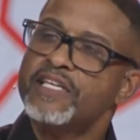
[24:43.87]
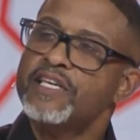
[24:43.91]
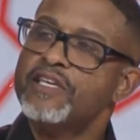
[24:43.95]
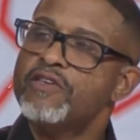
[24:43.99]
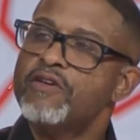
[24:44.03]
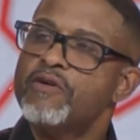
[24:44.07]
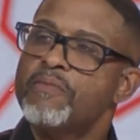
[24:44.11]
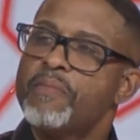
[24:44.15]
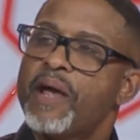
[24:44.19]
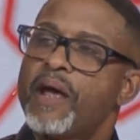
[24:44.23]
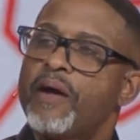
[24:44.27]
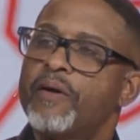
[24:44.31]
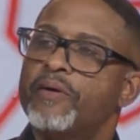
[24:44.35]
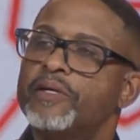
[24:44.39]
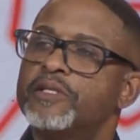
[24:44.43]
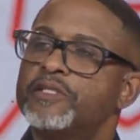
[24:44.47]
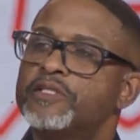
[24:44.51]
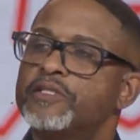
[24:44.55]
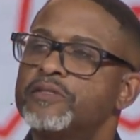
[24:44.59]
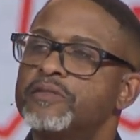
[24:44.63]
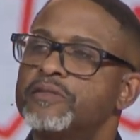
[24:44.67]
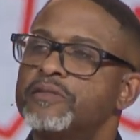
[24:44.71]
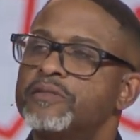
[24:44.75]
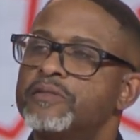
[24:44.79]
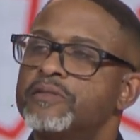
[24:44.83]
in your
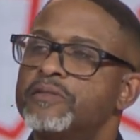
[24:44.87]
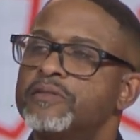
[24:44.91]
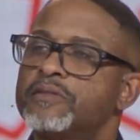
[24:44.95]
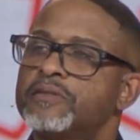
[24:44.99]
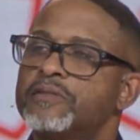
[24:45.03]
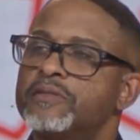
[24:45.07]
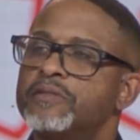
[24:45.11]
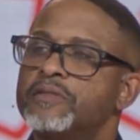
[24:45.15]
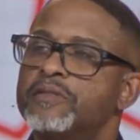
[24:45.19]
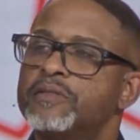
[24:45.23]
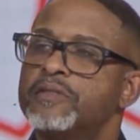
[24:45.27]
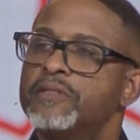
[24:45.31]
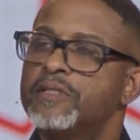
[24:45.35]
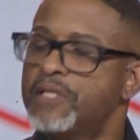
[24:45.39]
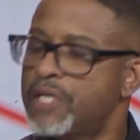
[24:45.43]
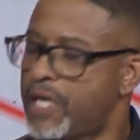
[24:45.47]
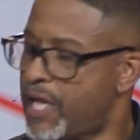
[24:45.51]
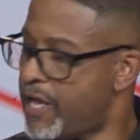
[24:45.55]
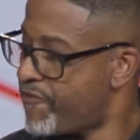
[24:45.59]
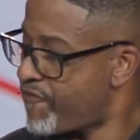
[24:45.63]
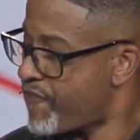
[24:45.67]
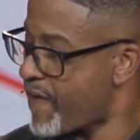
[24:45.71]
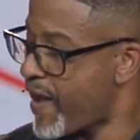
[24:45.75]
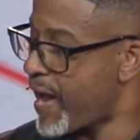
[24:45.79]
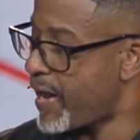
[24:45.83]
marriage.
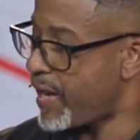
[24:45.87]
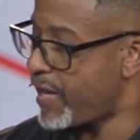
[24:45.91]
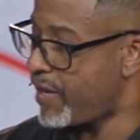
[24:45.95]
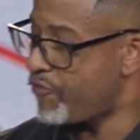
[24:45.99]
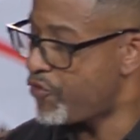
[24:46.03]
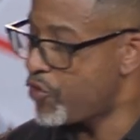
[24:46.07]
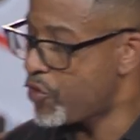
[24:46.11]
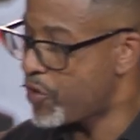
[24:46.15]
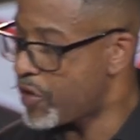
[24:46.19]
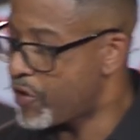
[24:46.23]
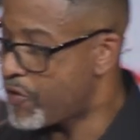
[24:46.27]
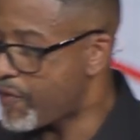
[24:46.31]
In fact, if you could